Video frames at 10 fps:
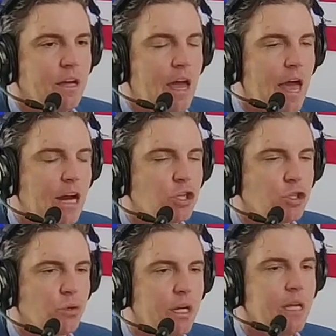
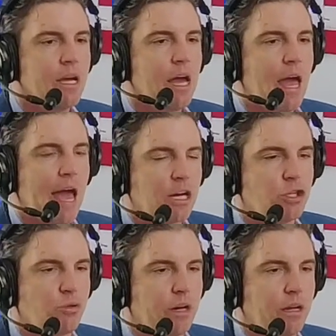Extra,
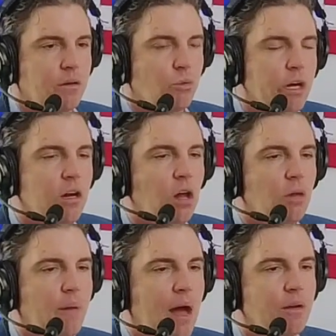extra. Read all
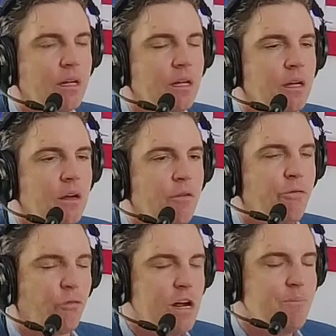about it.
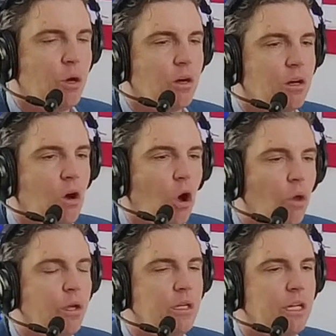Free book.
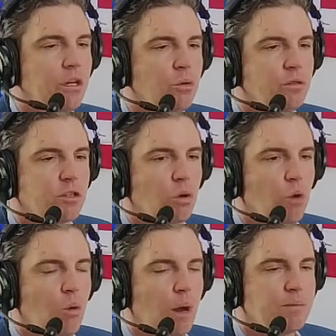All you need to do is go to
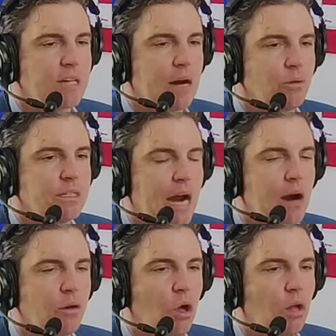our website,
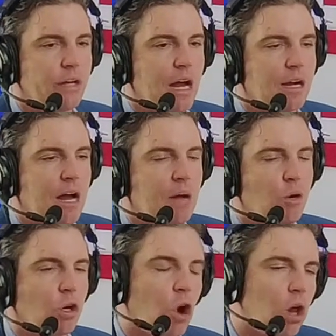retireyall.com,
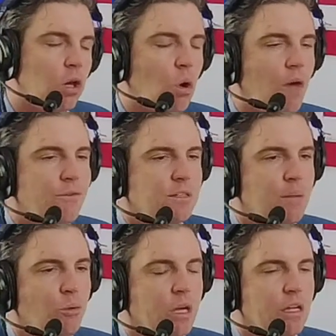or call our office
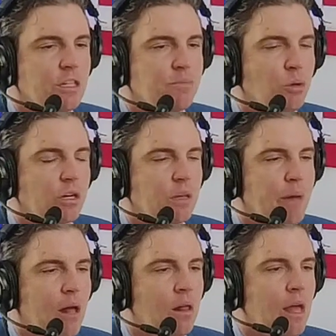up. We'll get you this book in the
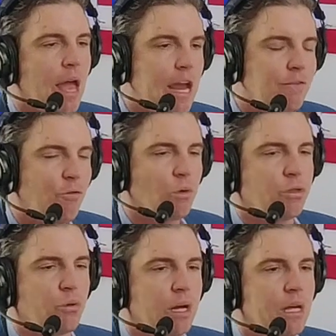mail.
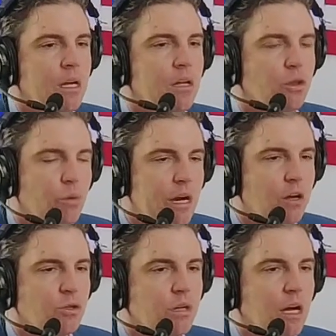843
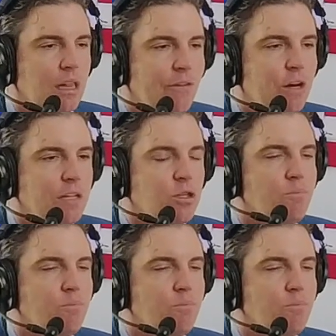300 1182.